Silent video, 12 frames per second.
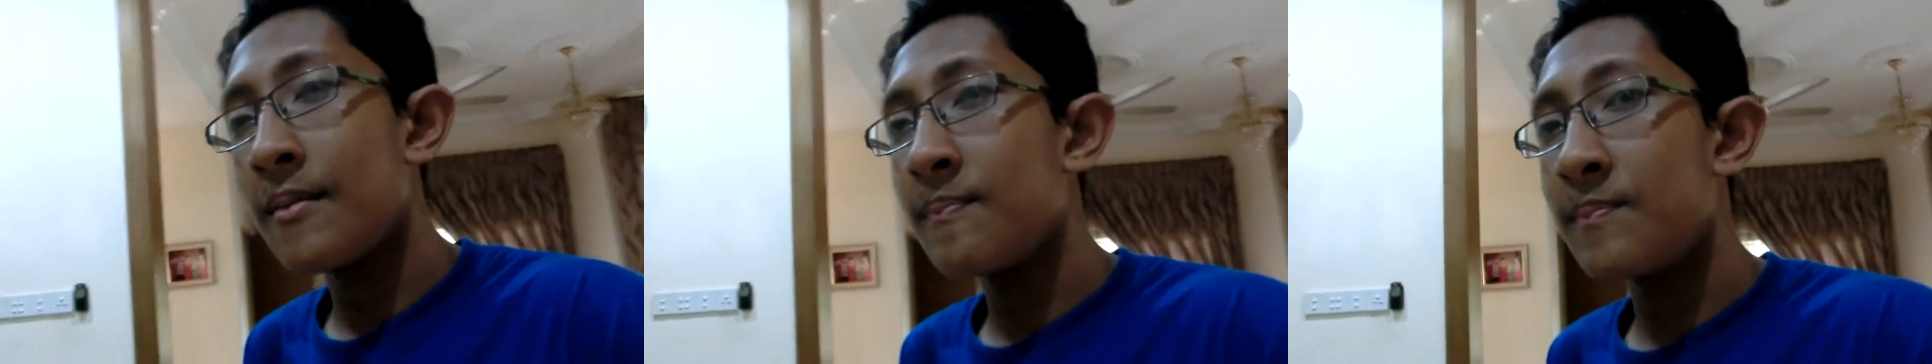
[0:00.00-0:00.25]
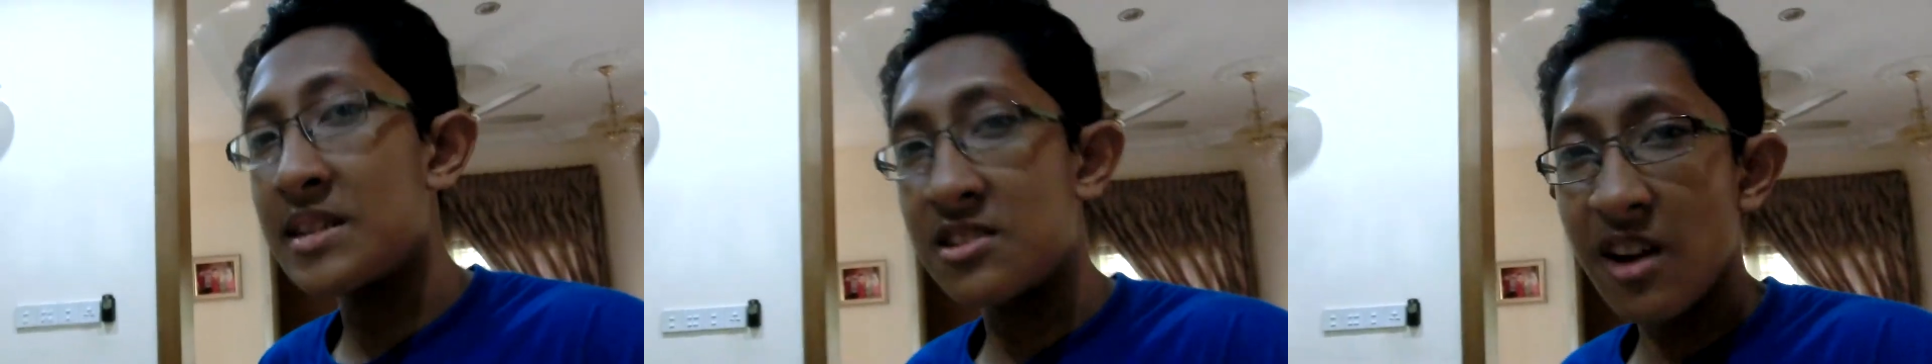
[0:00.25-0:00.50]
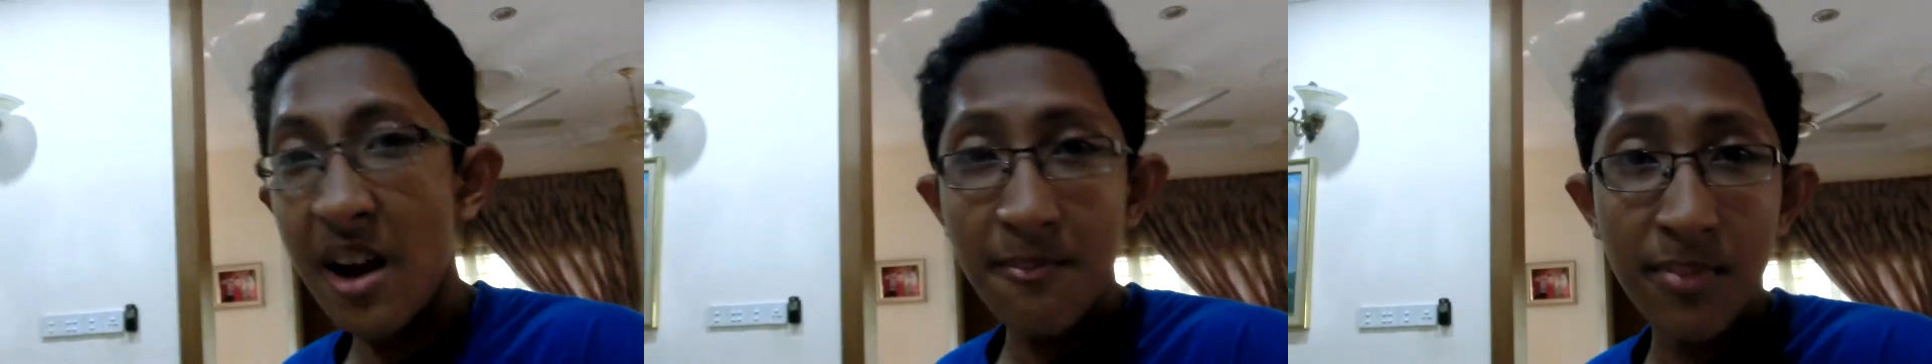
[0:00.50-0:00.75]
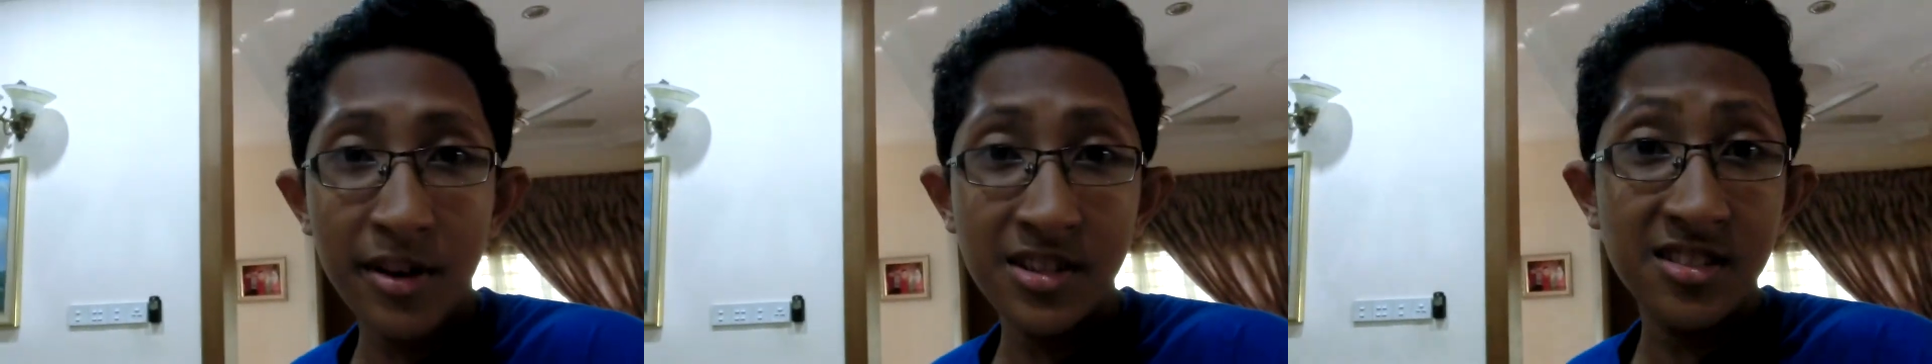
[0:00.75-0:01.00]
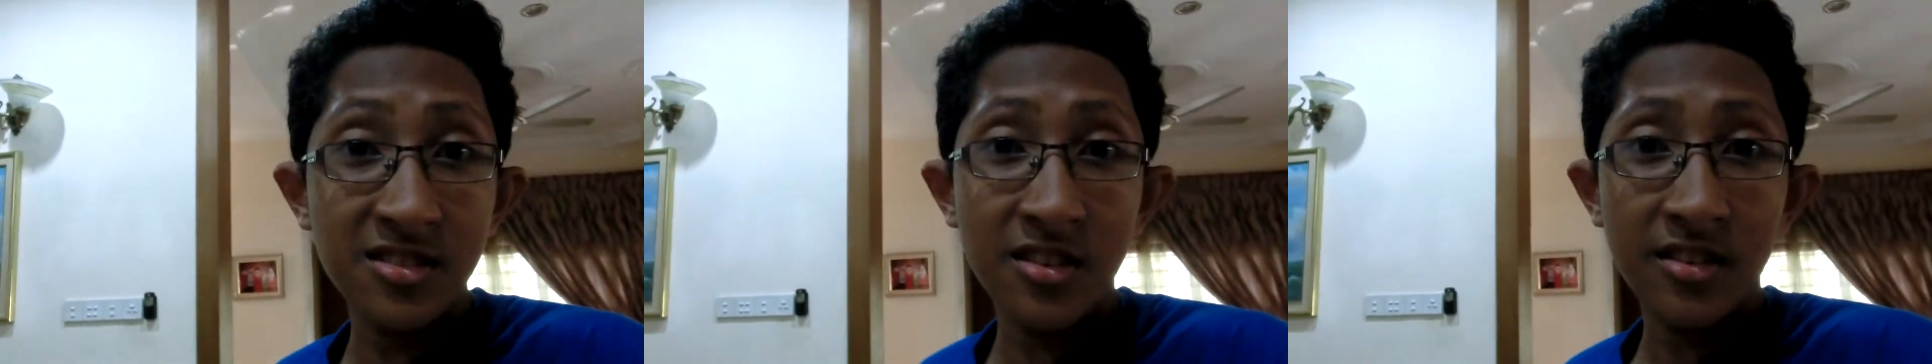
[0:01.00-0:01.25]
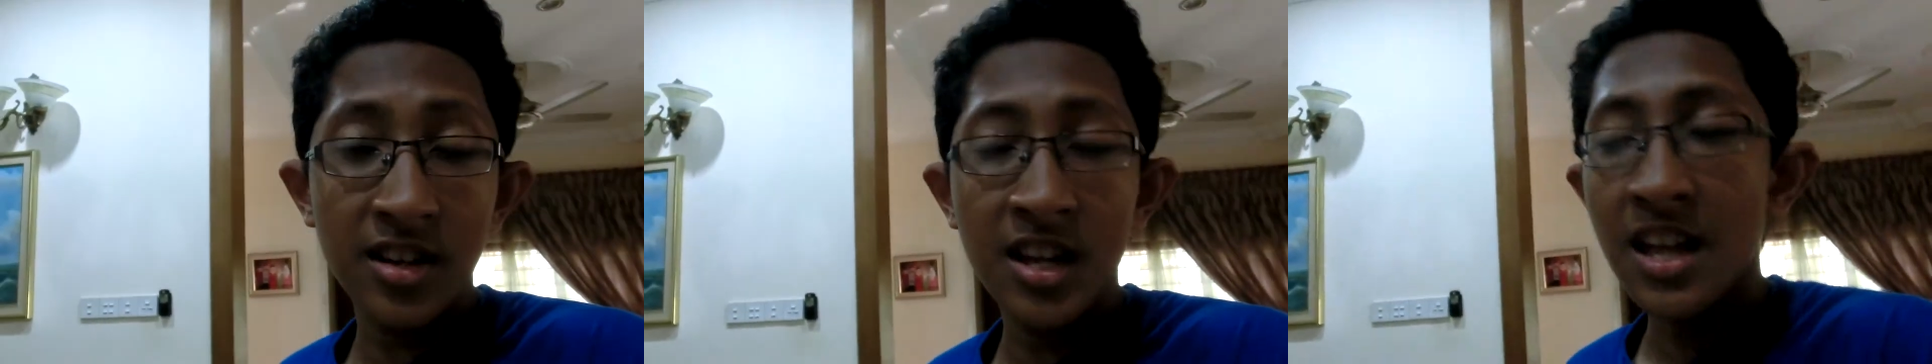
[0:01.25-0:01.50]
my tripod is
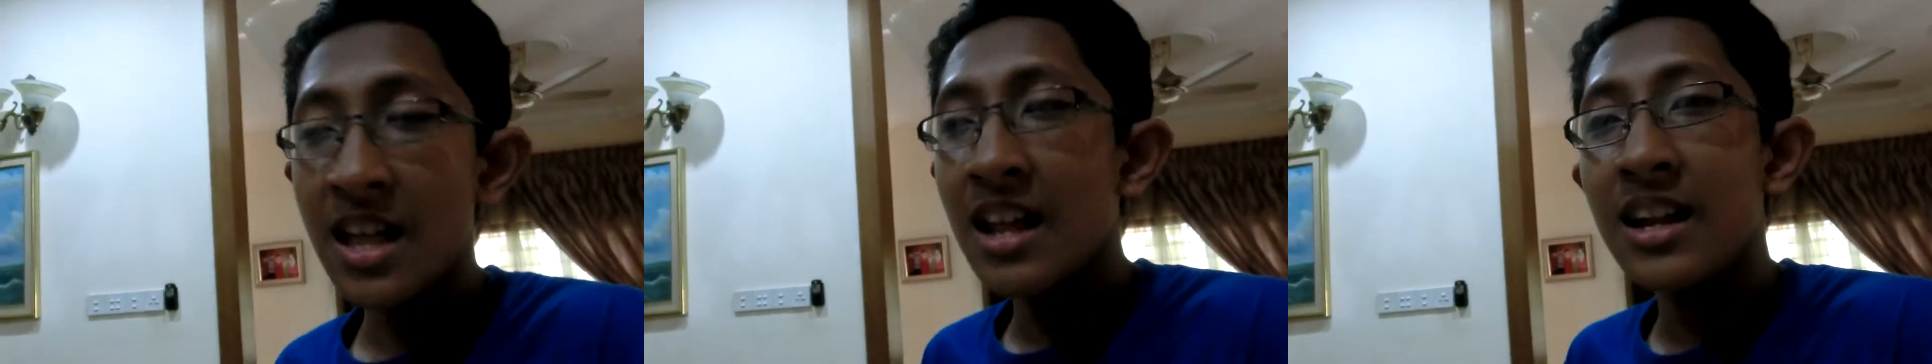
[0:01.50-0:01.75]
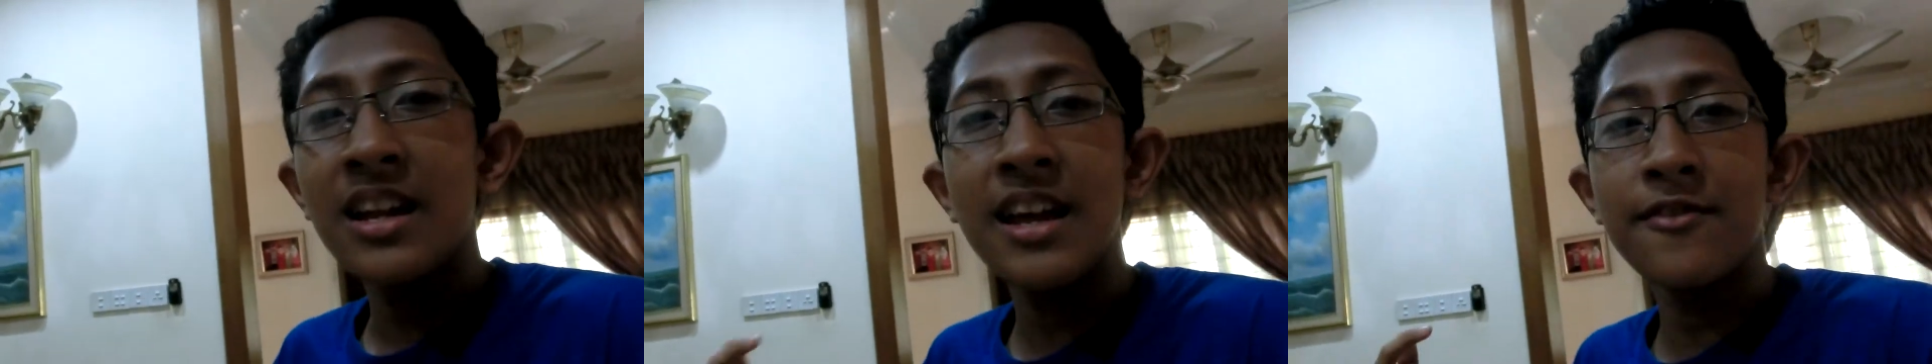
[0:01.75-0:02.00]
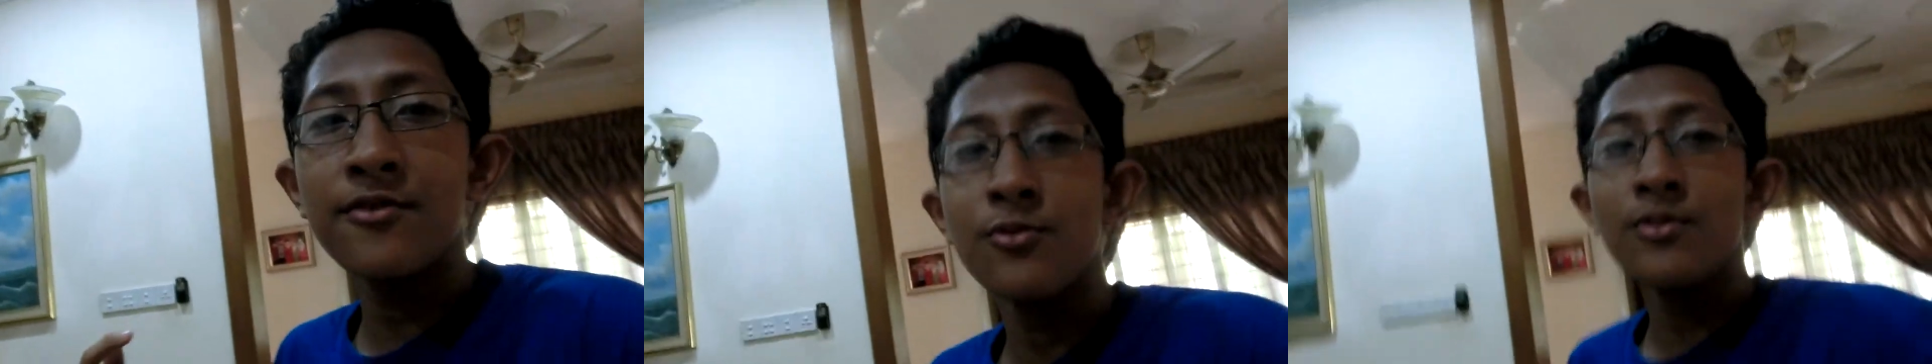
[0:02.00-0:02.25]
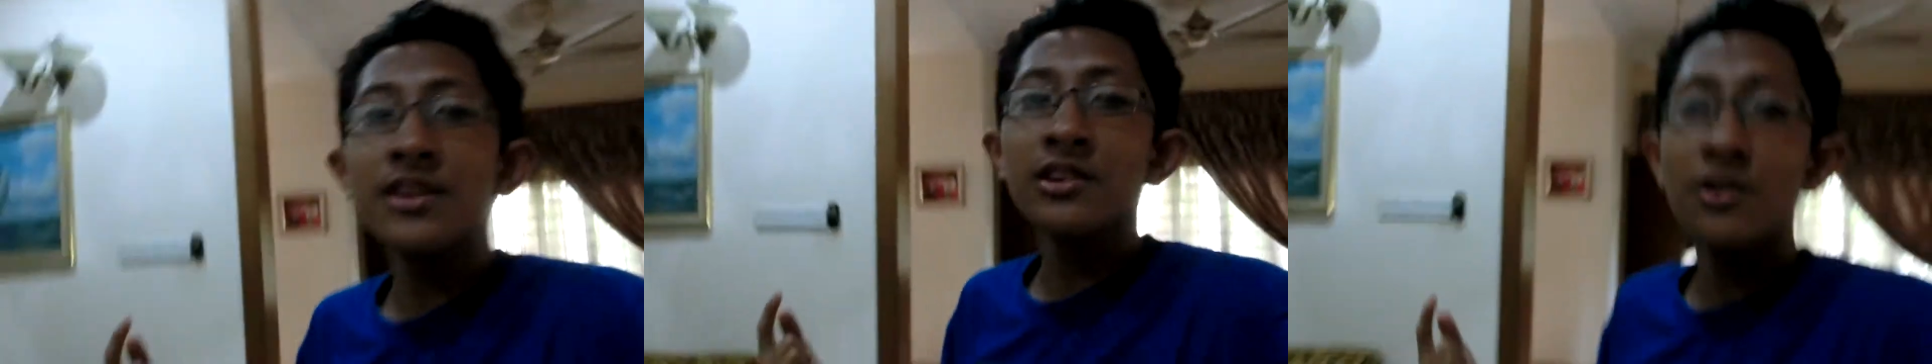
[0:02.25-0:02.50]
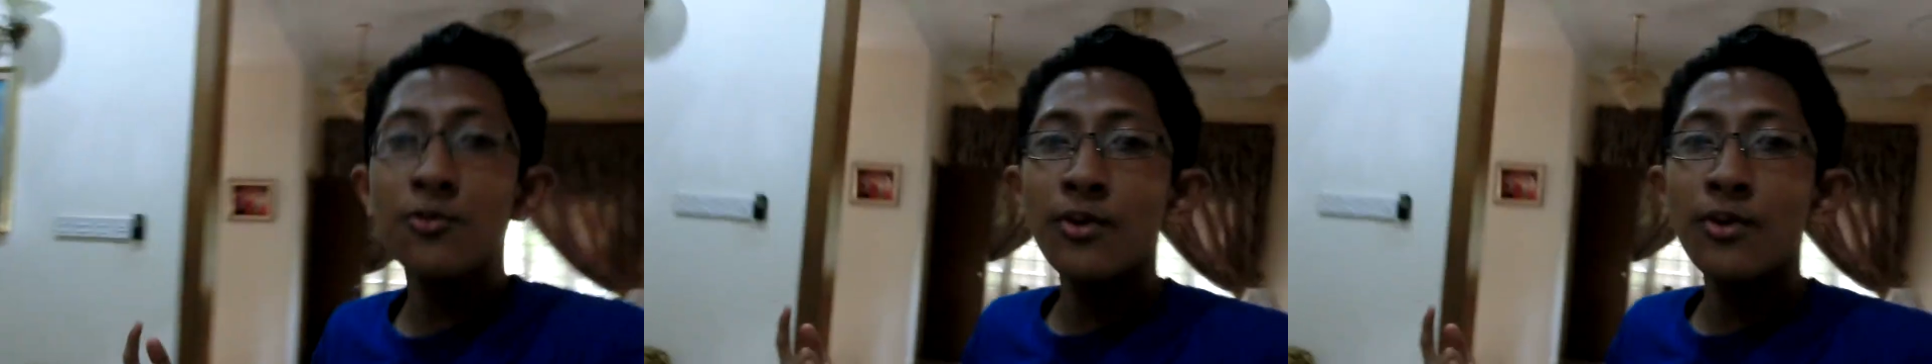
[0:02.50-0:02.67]
gone like if you're wondering